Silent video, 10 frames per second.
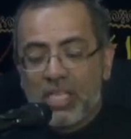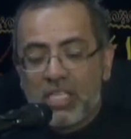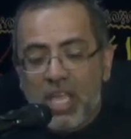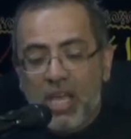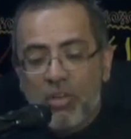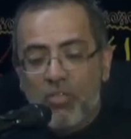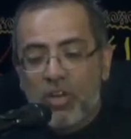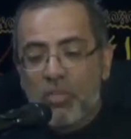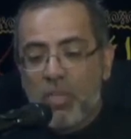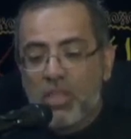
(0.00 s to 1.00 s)
the side of
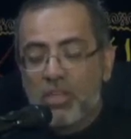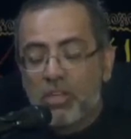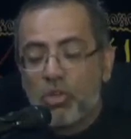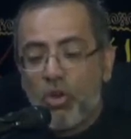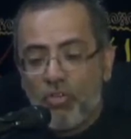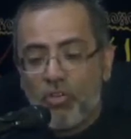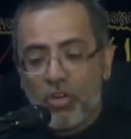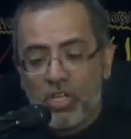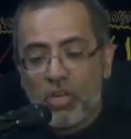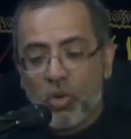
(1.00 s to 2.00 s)
her mother? No
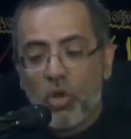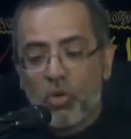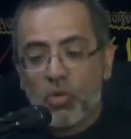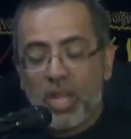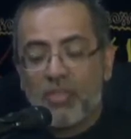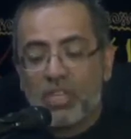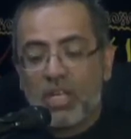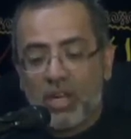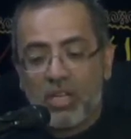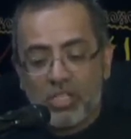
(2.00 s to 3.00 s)
4-year-old would have the
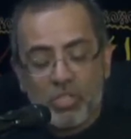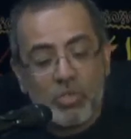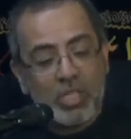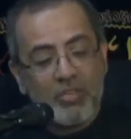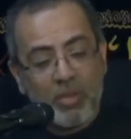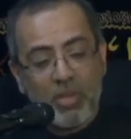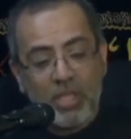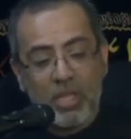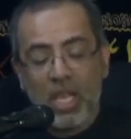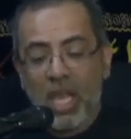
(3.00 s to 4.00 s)
courage to leave her
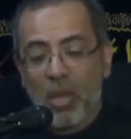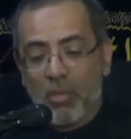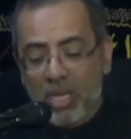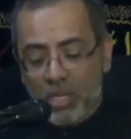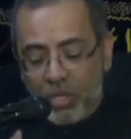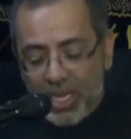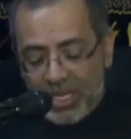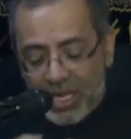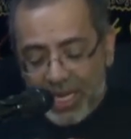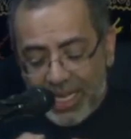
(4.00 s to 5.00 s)
mother. But look
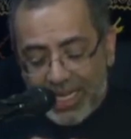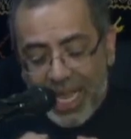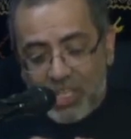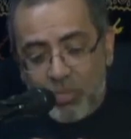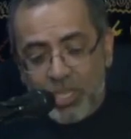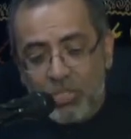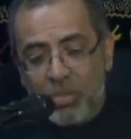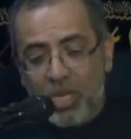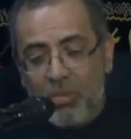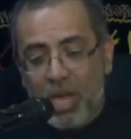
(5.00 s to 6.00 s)
at her attachment
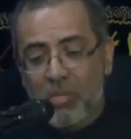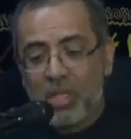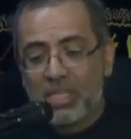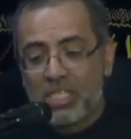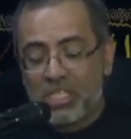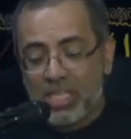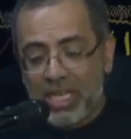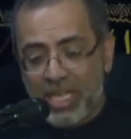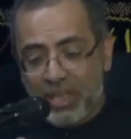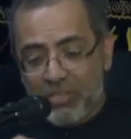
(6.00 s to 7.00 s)
to her Baba, that she
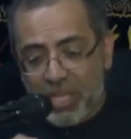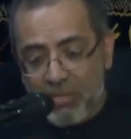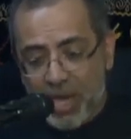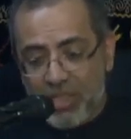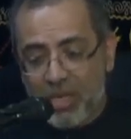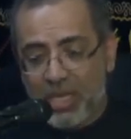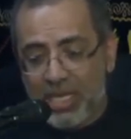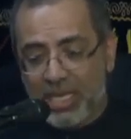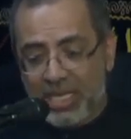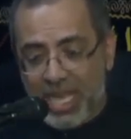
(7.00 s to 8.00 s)
leaves her mother
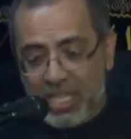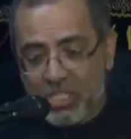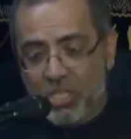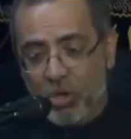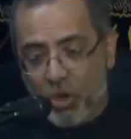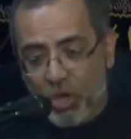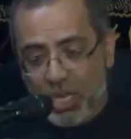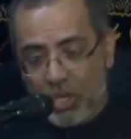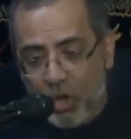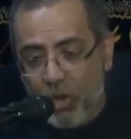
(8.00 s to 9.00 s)
in a desert
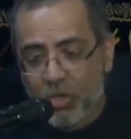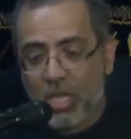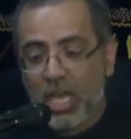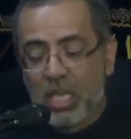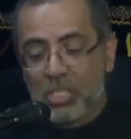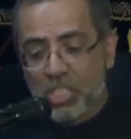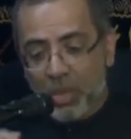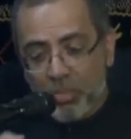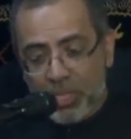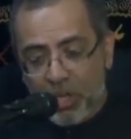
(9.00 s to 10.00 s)
all alone,
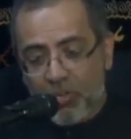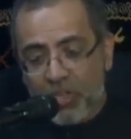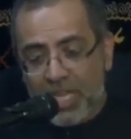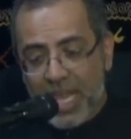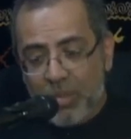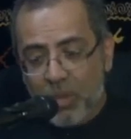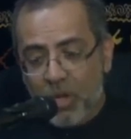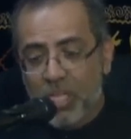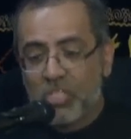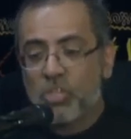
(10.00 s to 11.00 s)
jumping over dead
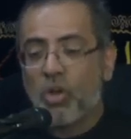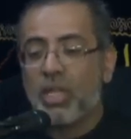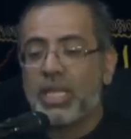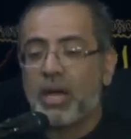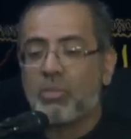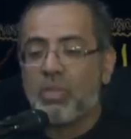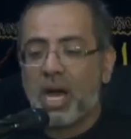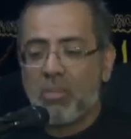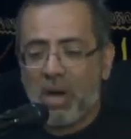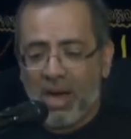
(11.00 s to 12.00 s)
bodies, calling out
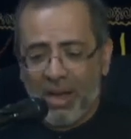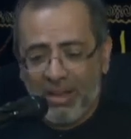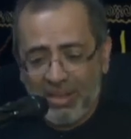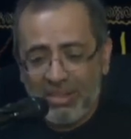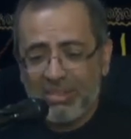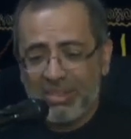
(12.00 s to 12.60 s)
Baba.